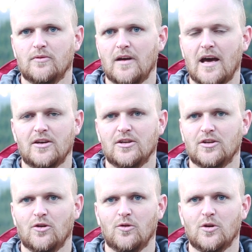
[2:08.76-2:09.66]
had to
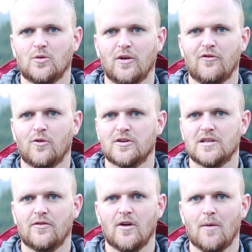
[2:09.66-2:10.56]
go to a
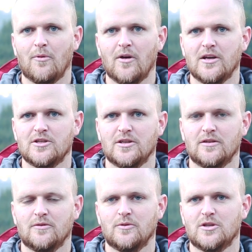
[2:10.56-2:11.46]
24-7 operation,
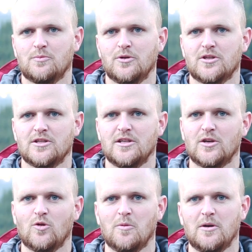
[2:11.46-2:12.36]
which pushes the
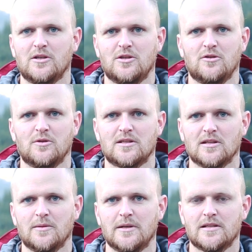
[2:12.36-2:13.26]
equipment to its
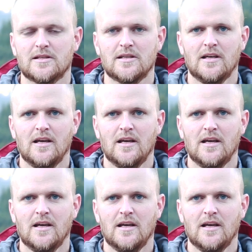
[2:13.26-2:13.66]
limits.